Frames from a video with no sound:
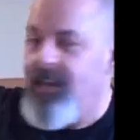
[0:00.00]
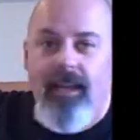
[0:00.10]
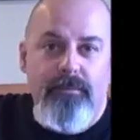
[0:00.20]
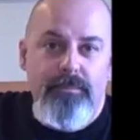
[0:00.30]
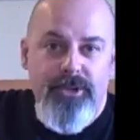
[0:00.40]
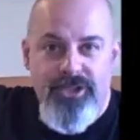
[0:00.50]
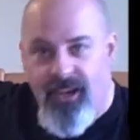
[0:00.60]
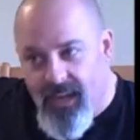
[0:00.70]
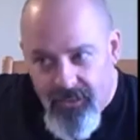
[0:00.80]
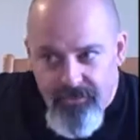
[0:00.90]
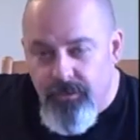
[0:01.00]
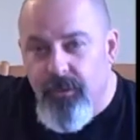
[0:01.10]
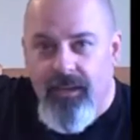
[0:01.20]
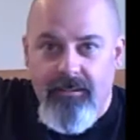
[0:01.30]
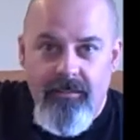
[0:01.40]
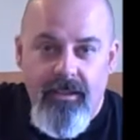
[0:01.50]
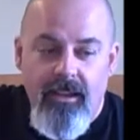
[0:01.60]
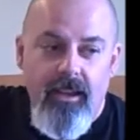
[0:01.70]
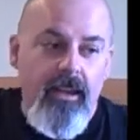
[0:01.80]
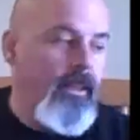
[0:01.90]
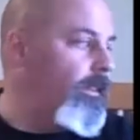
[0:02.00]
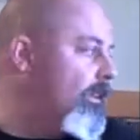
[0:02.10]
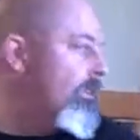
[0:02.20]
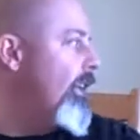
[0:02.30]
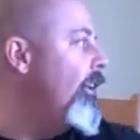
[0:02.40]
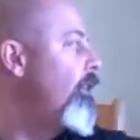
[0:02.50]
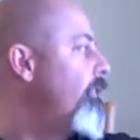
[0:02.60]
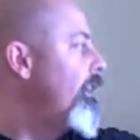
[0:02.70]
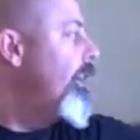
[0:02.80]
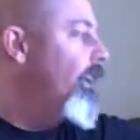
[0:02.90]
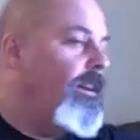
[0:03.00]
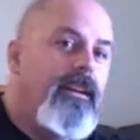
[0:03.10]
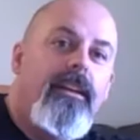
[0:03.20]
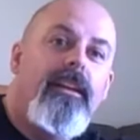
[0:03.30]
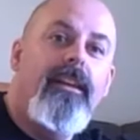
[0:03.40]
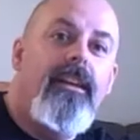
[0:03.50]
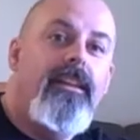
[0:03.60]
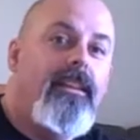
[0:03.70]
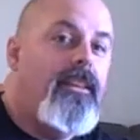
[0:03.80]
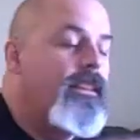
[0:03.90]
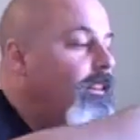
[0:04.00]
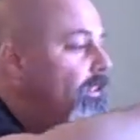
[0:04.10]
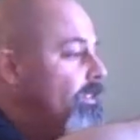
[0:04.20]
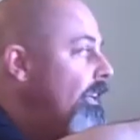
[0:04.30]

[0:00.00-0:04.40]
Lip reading: can't push your hand through it. This kid over here, this